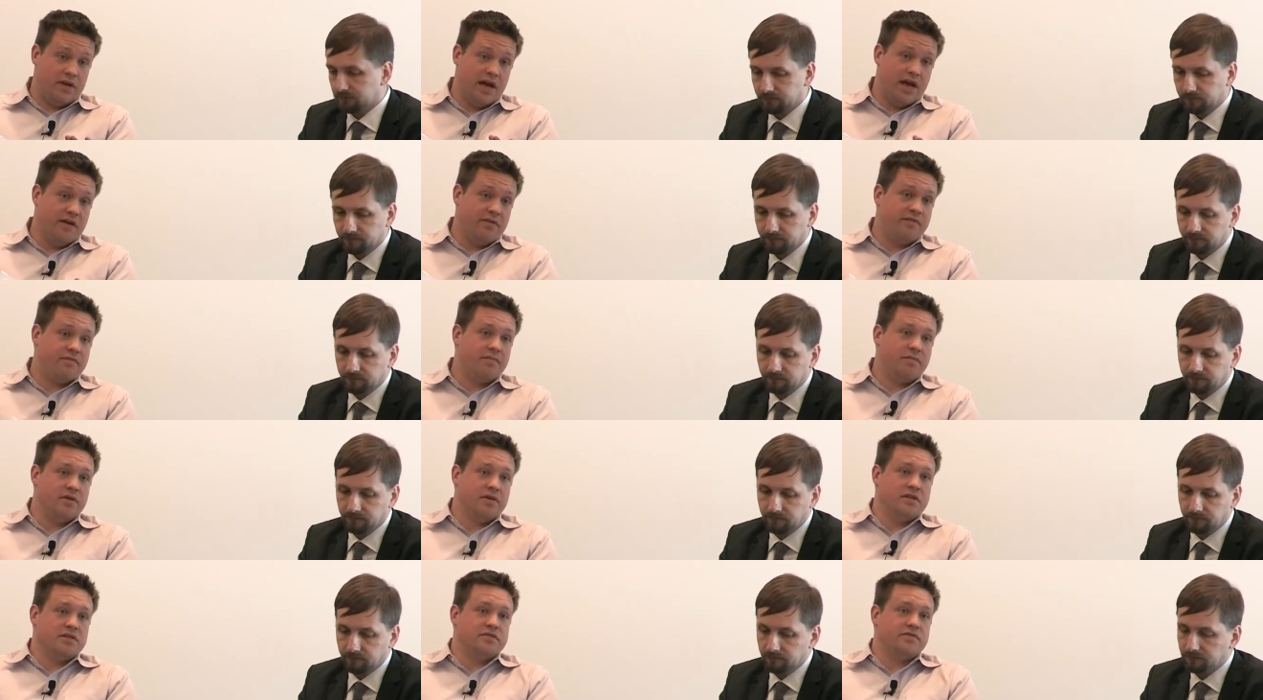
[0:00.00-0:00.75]
Speaker 1: we have
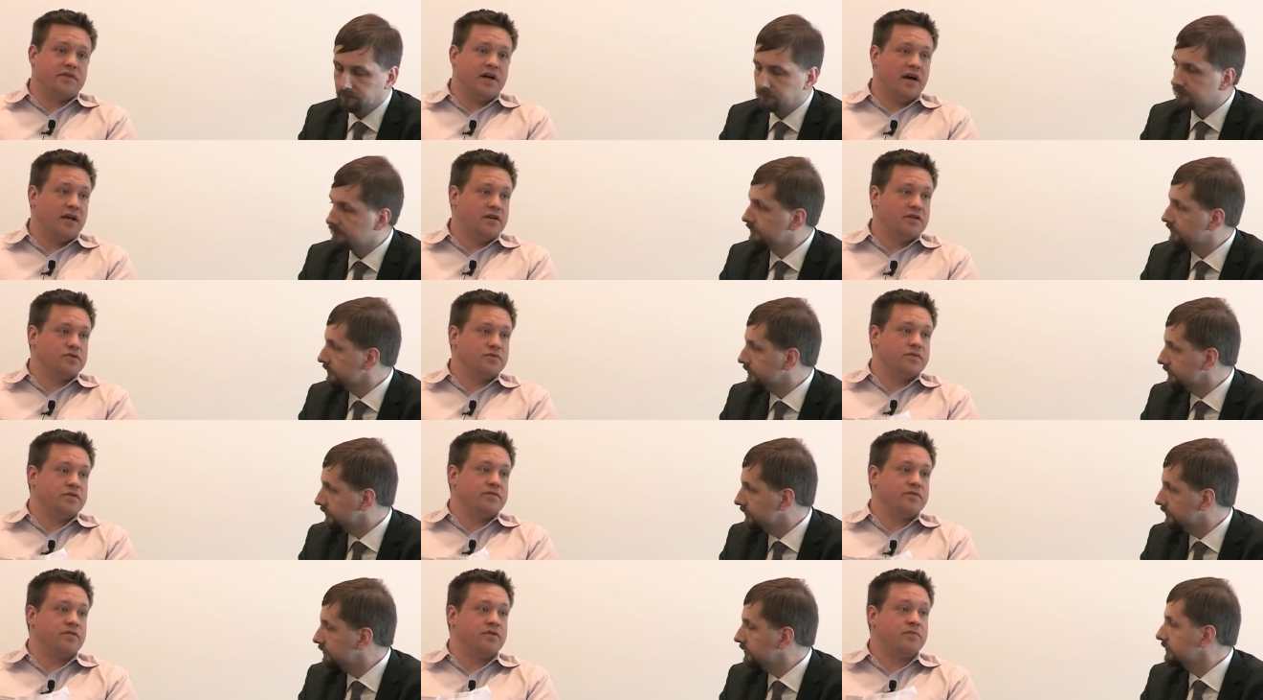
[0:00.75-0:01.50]
billions of dollars worth
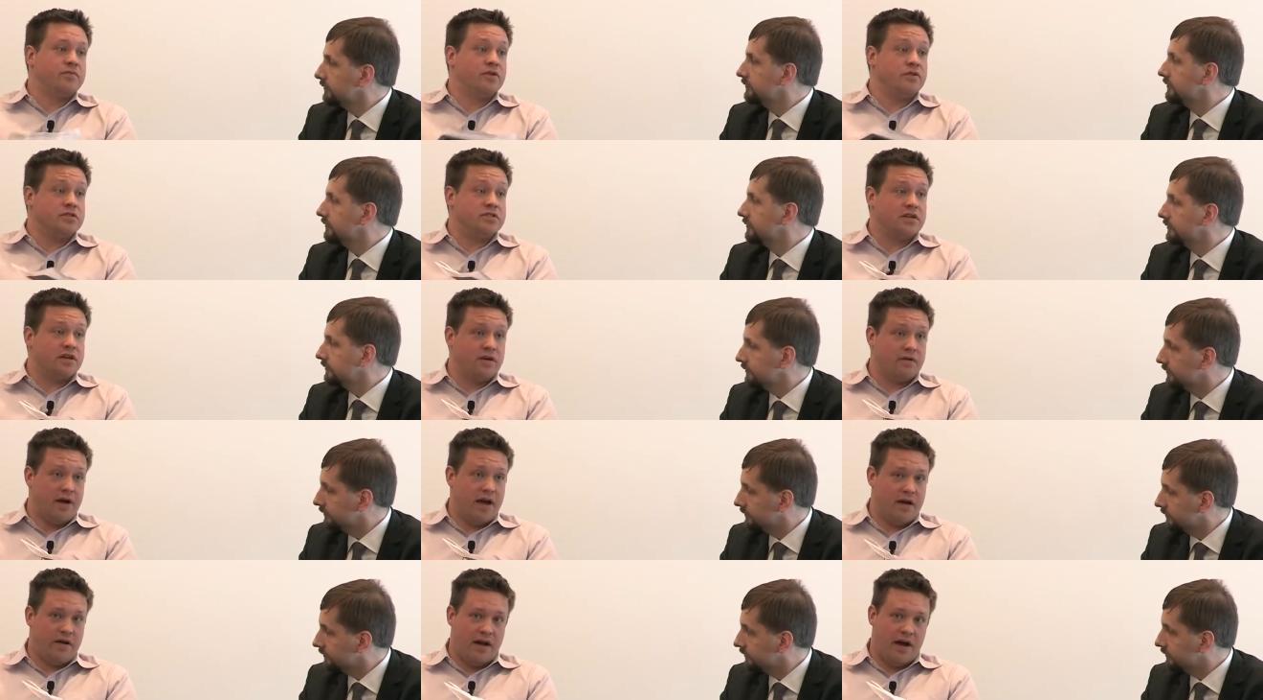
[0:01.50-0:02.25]
of mm-hmm. crypto sitting
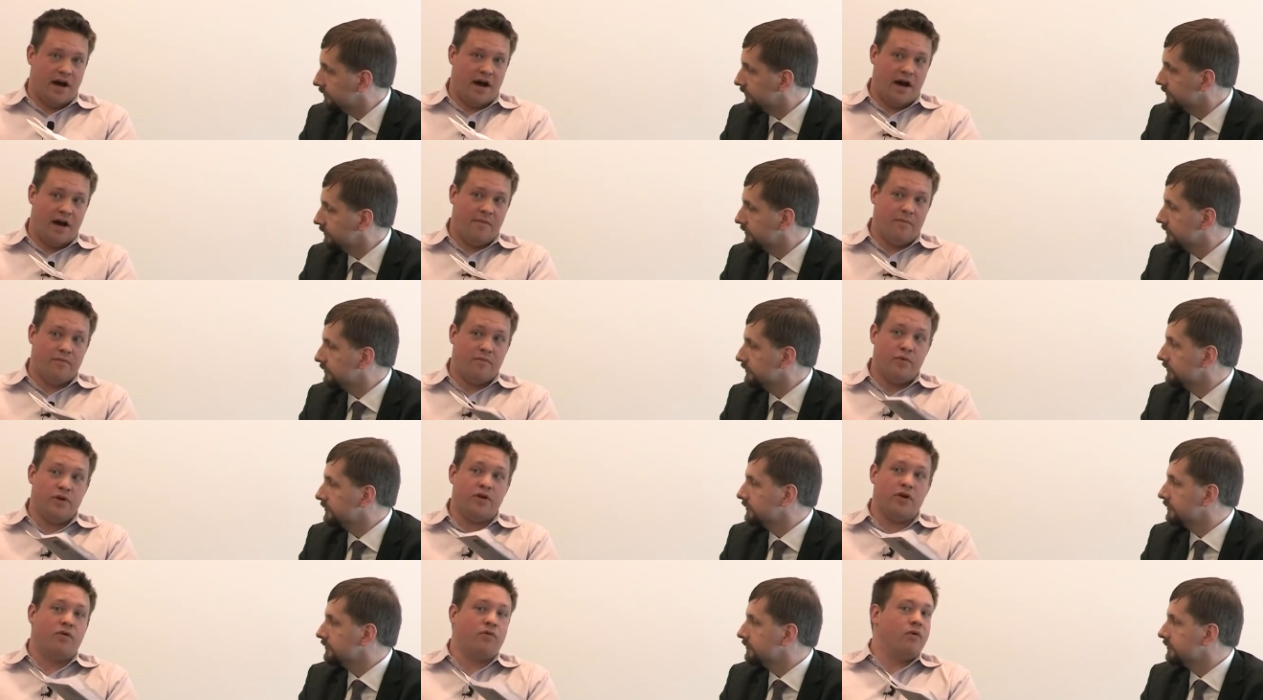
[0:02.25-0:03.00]
around. Um,
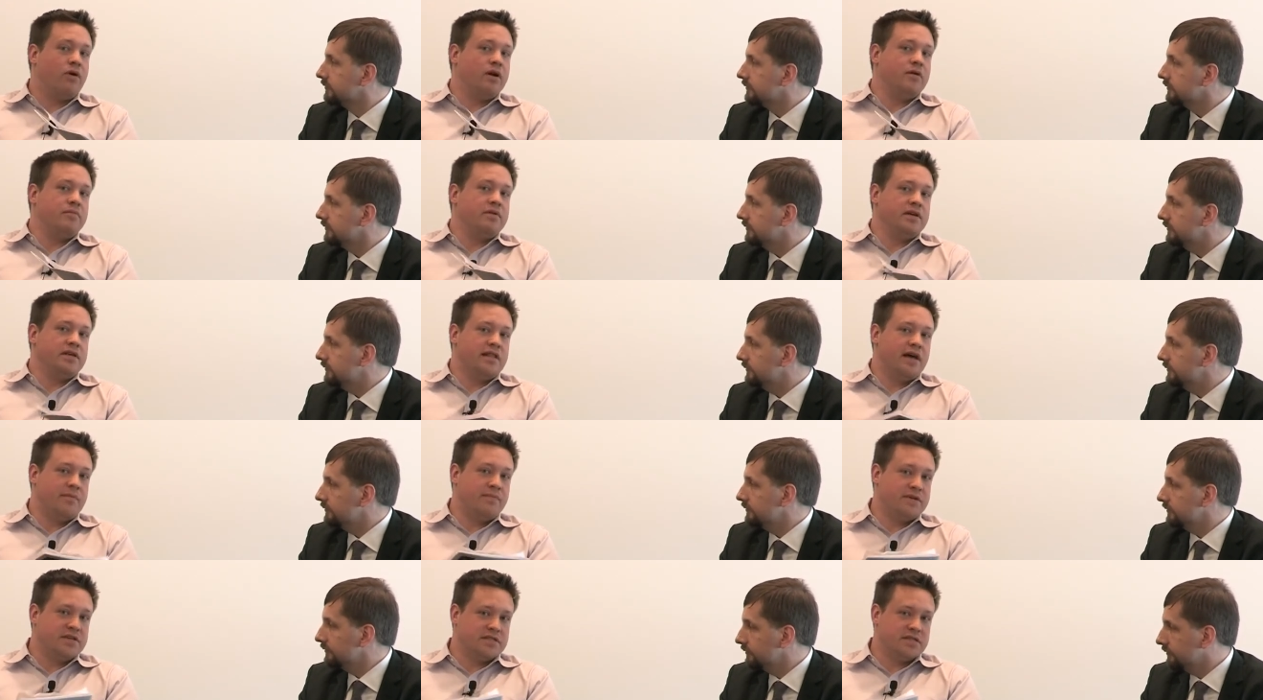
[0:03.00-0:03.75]
we don't want to be in
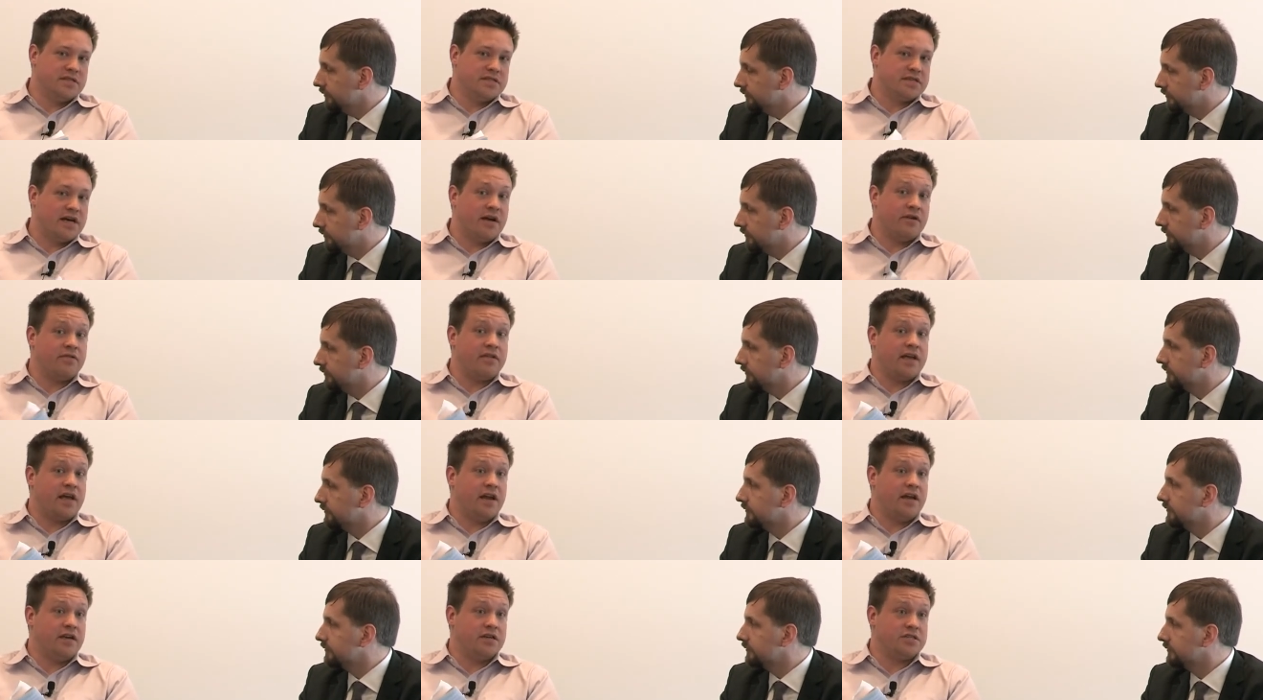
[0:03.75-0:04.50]
that business. I don't
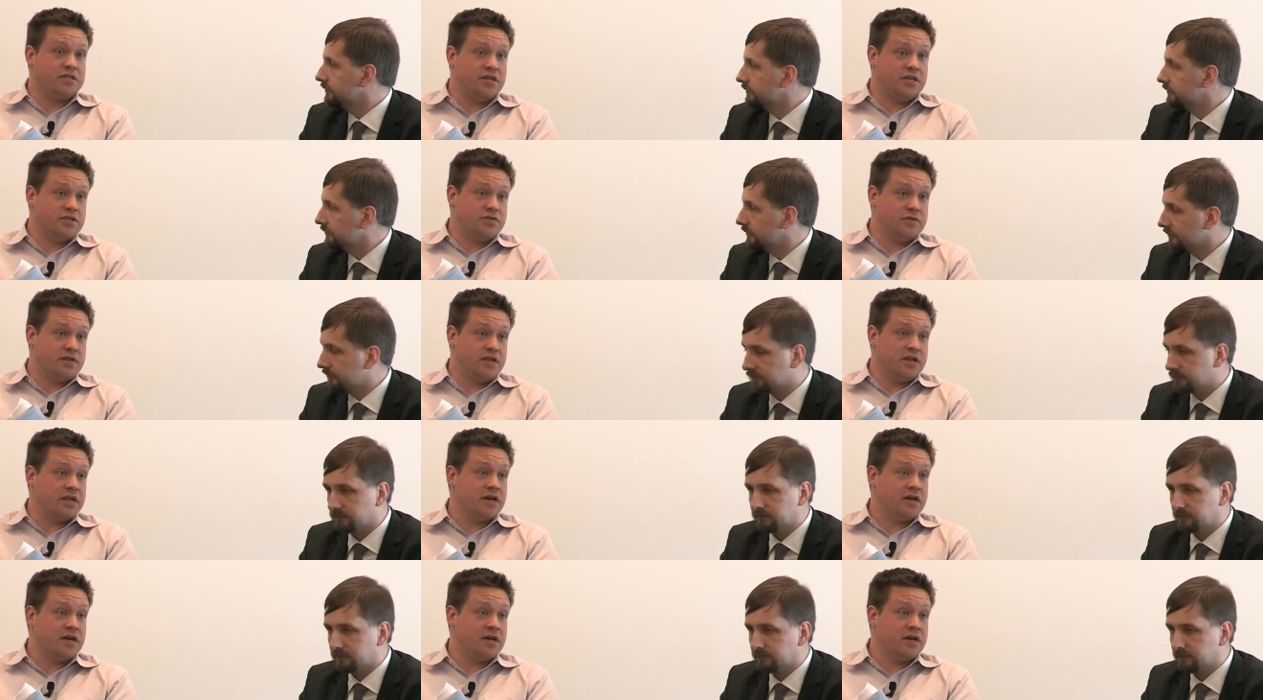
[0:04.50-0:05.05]
think any exchange really